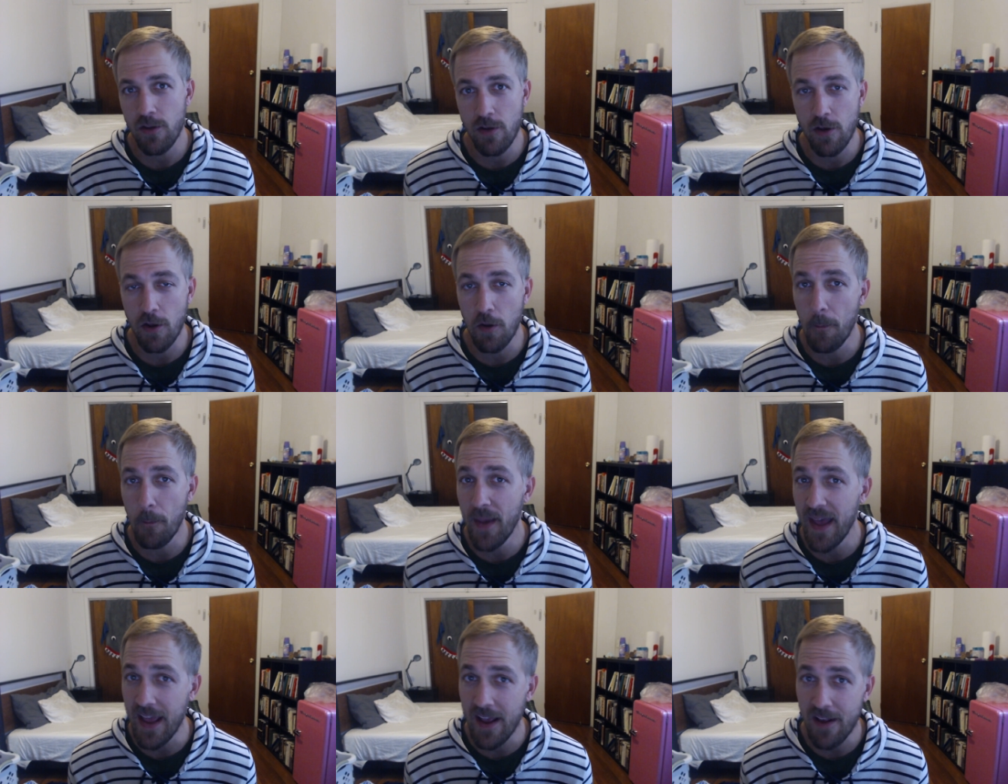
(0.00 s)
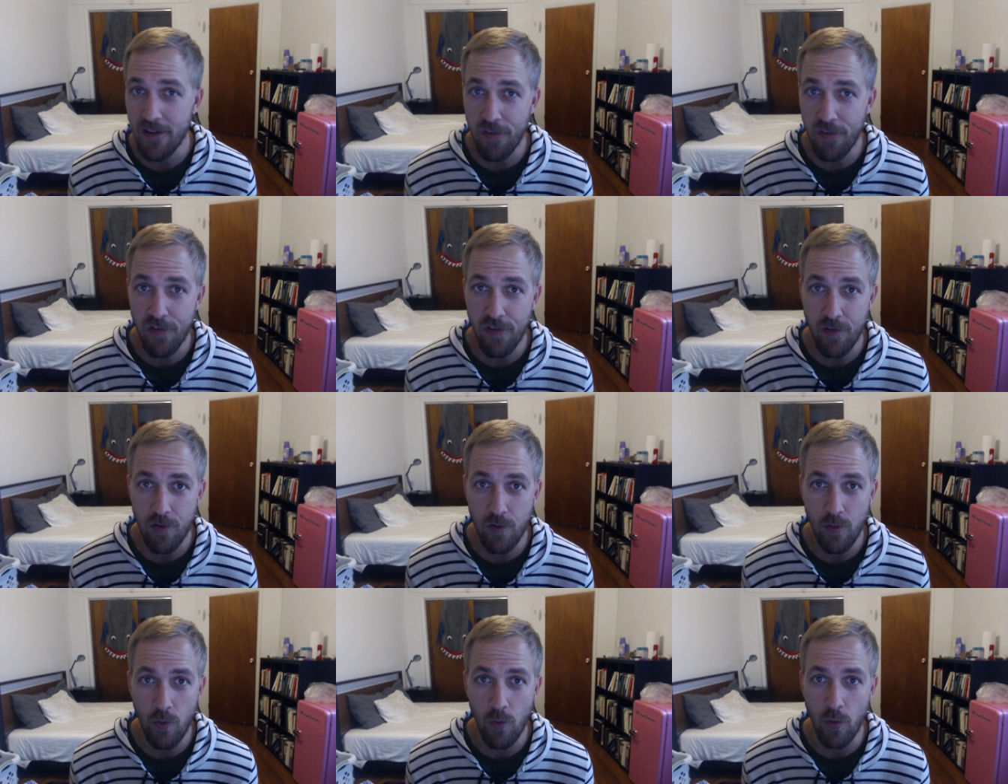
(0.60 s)
You go to
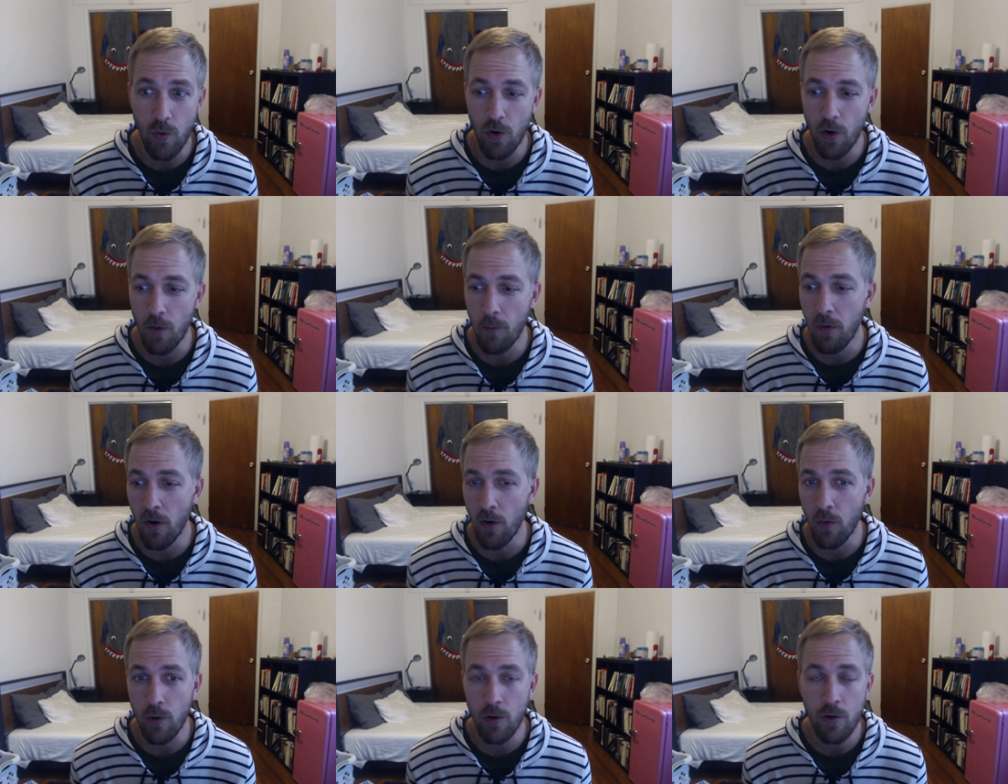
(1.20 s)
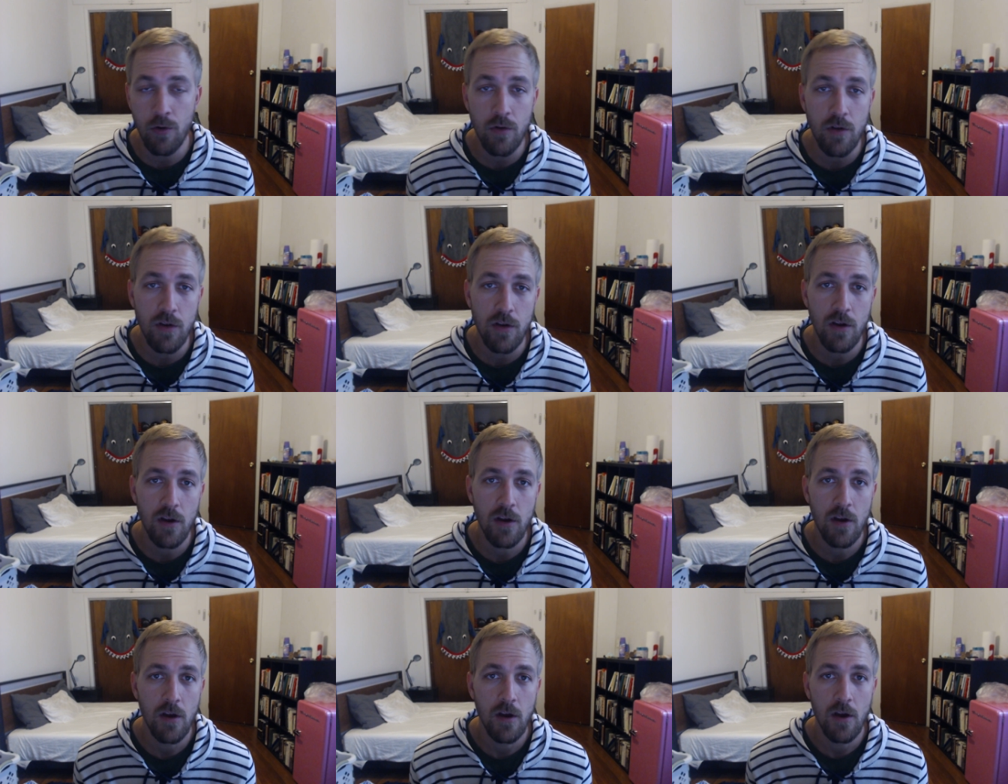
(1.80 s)
Pace or Baruch,
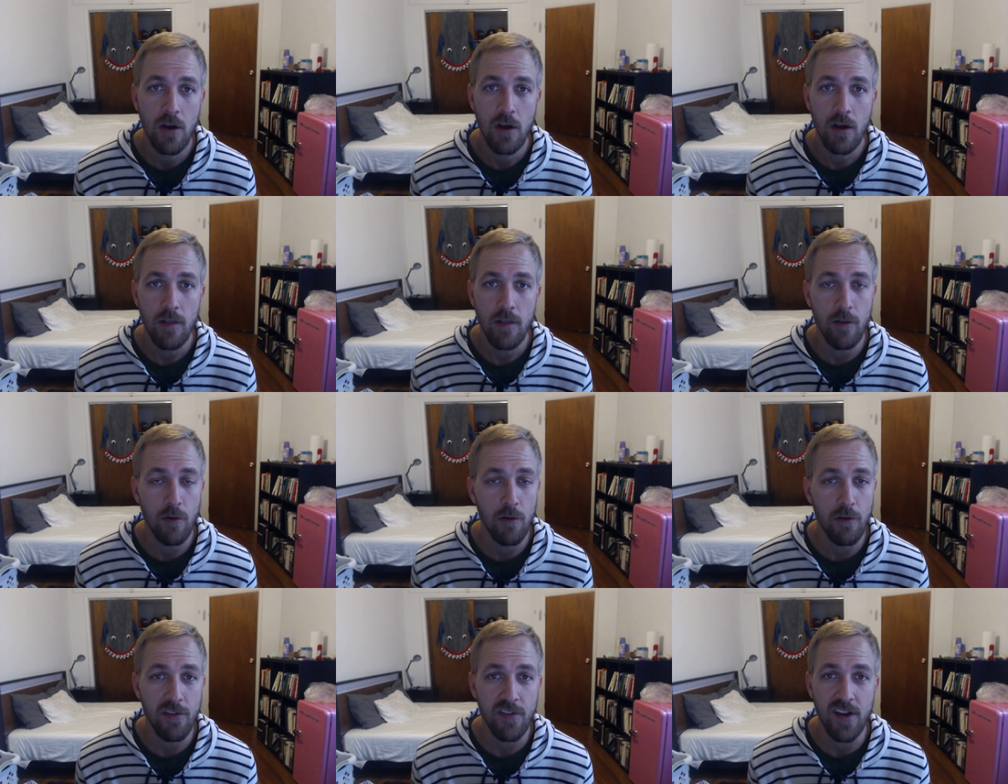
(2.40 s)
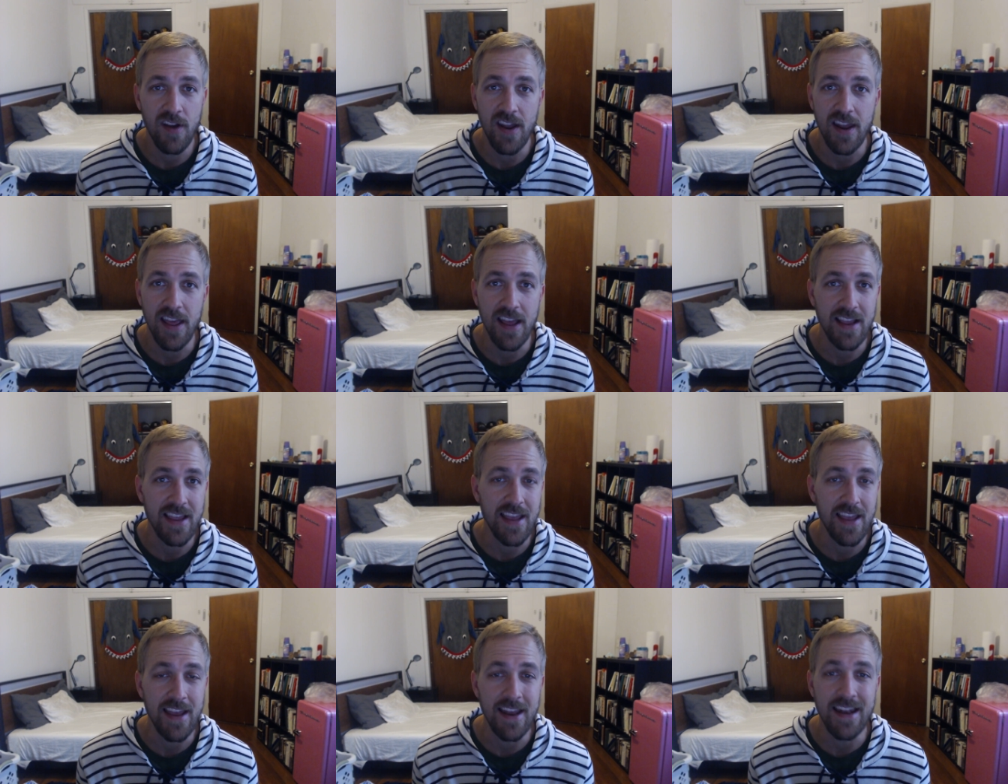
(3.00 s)
there is not a
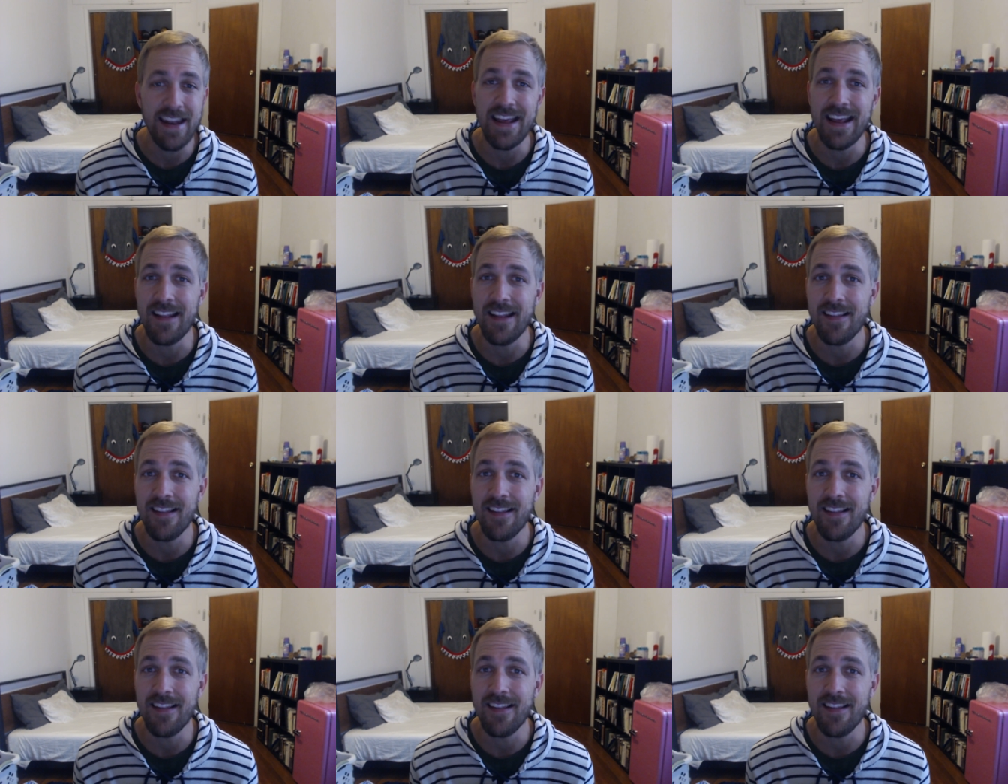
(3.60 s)
kid in